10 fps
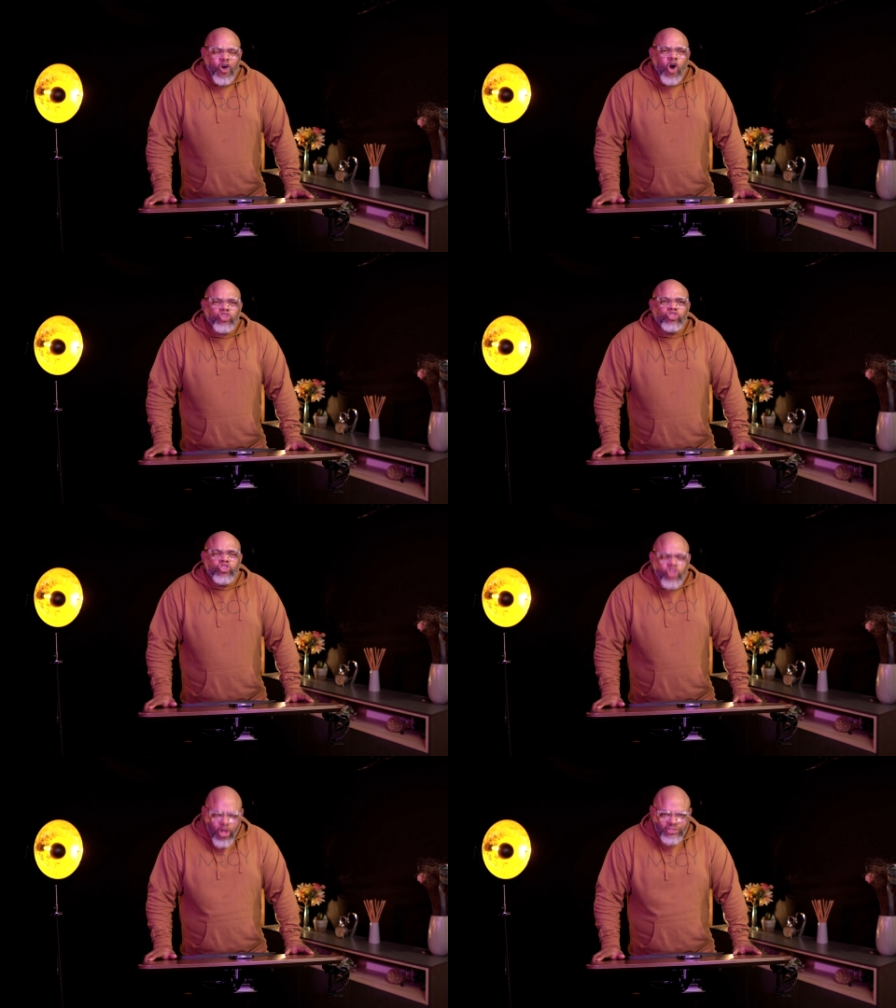Ought
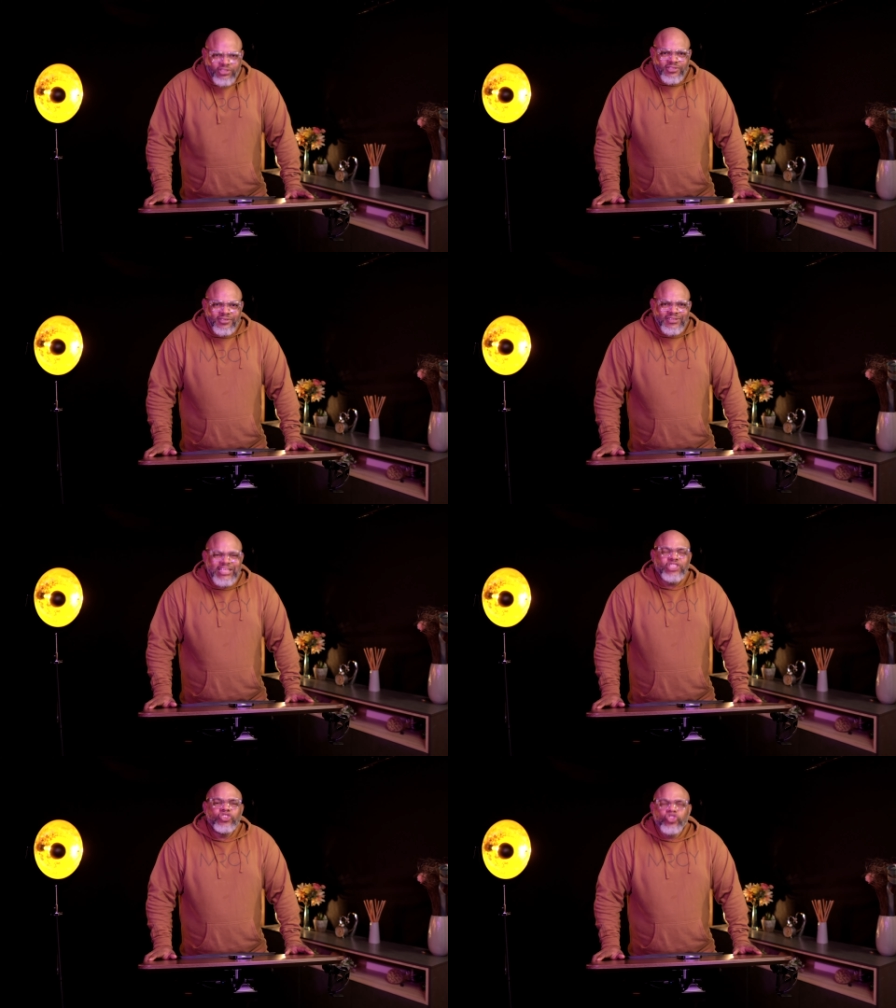not
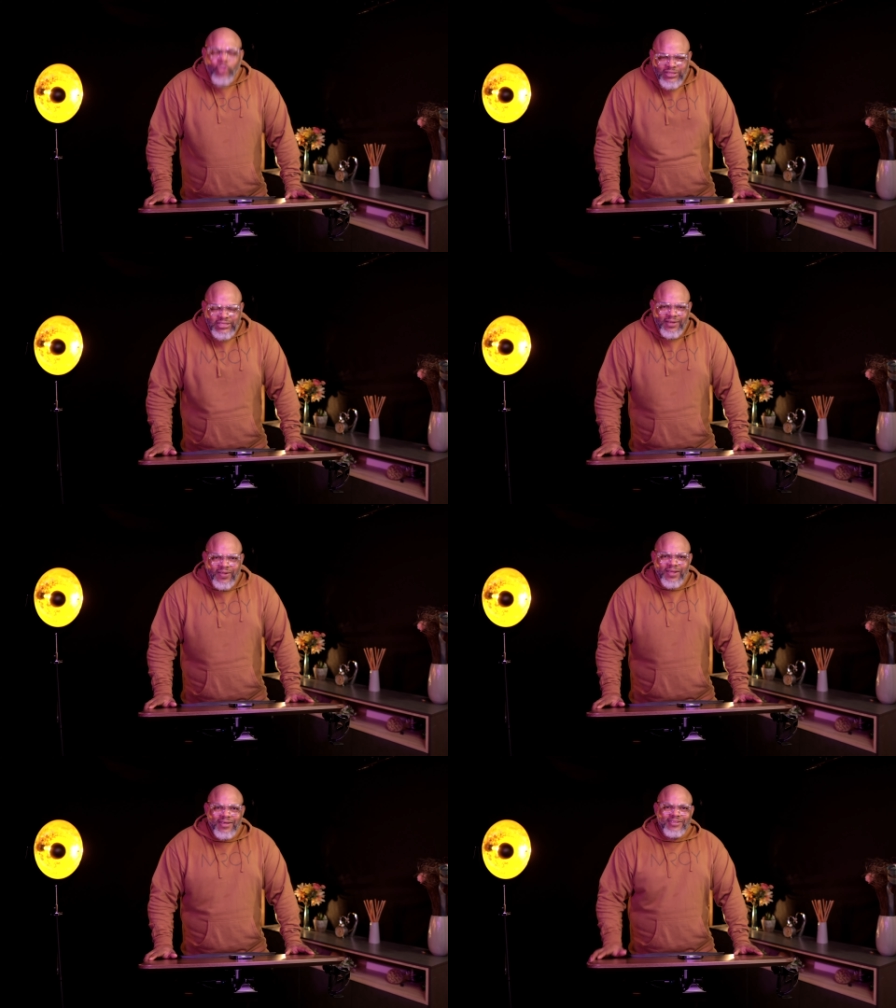this daughter,
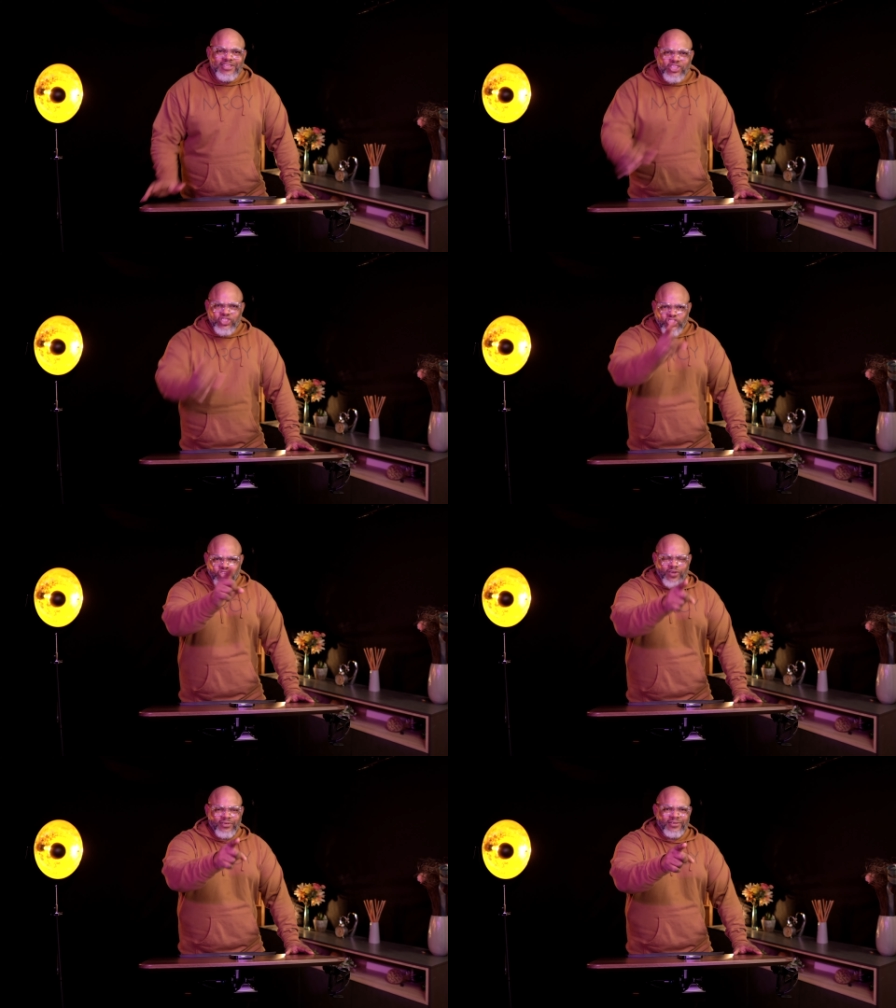this
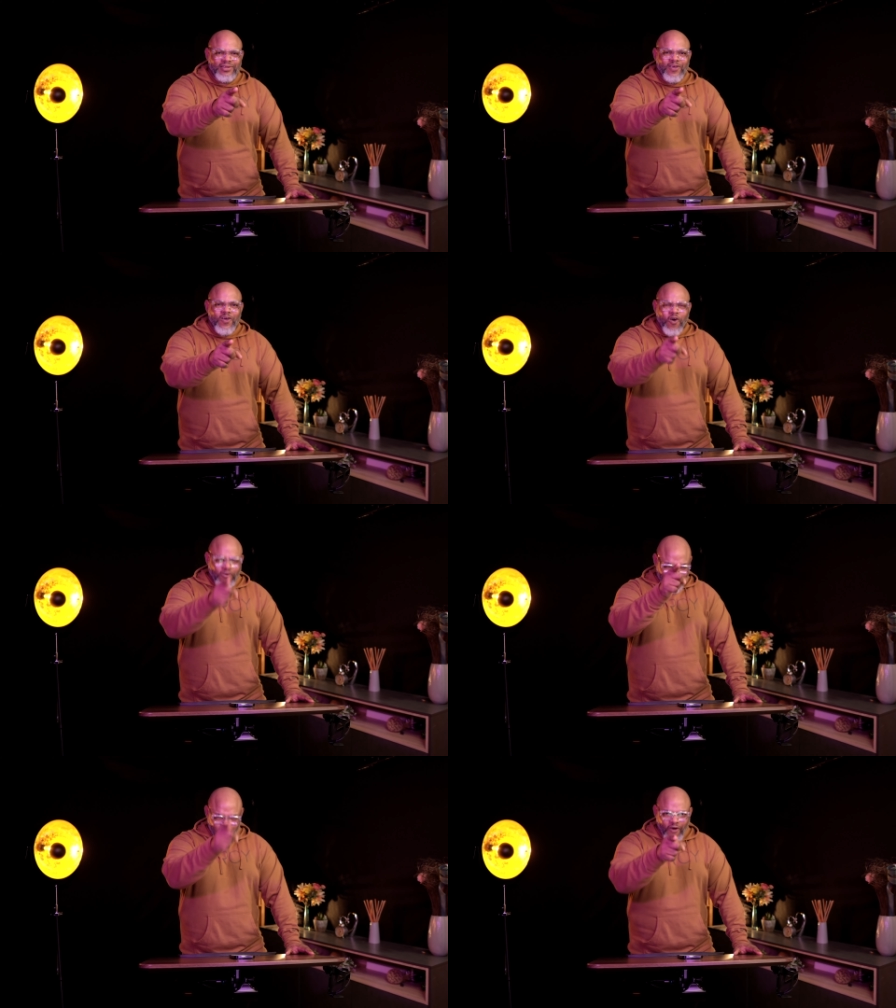son
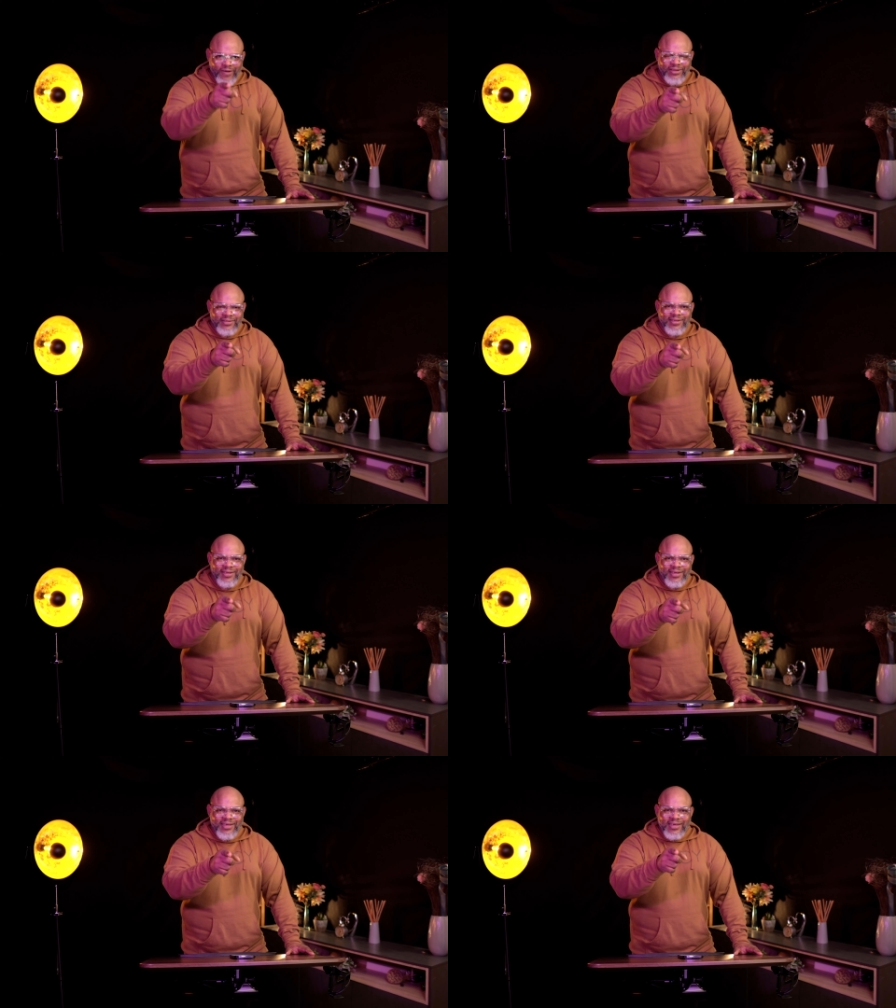of God,
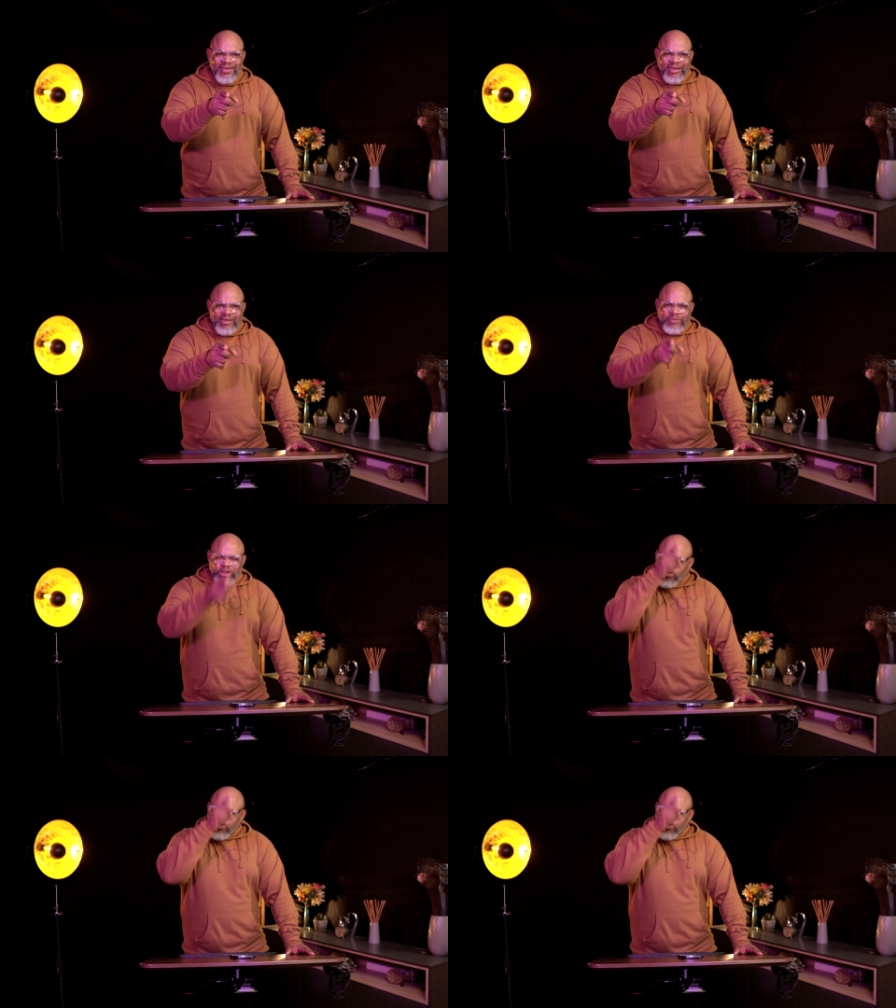be